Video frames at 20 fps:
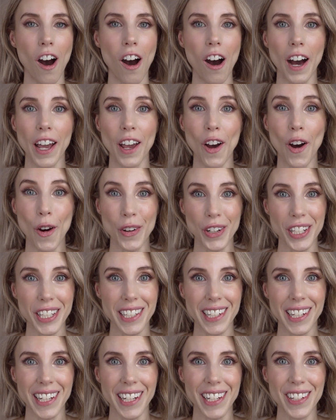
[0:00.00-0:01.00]
I
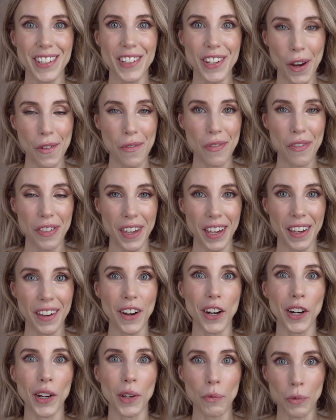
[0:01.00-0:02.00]
honestly don't
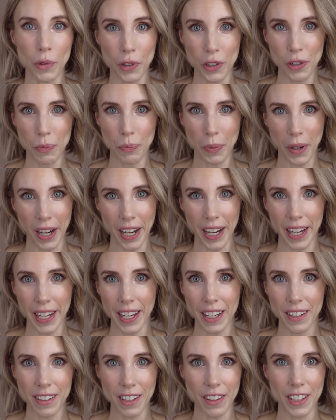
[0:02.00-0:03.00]
think I would buy
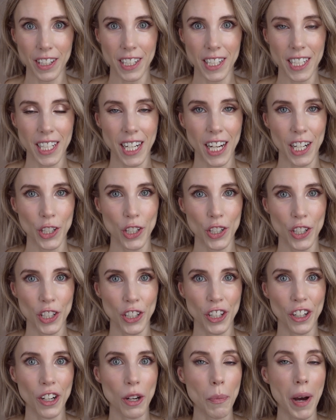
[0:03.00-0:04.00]
another Natasha
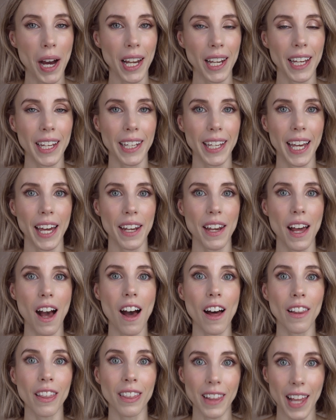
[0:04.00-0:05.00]
Denona palette again
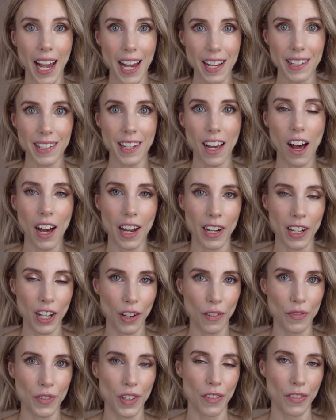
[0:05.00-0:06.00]
unless I
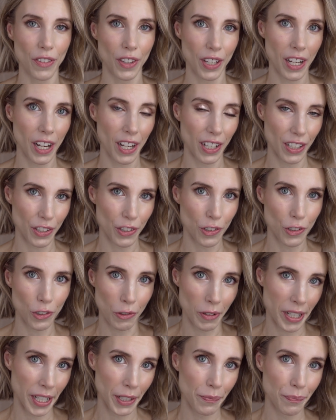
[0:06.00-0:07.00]
loved the colour
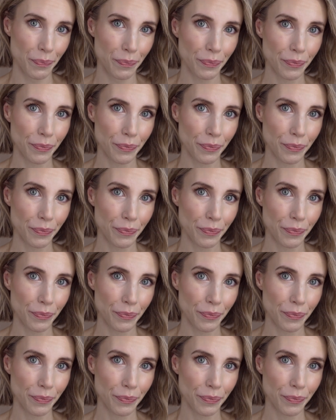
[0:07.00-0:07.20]
story.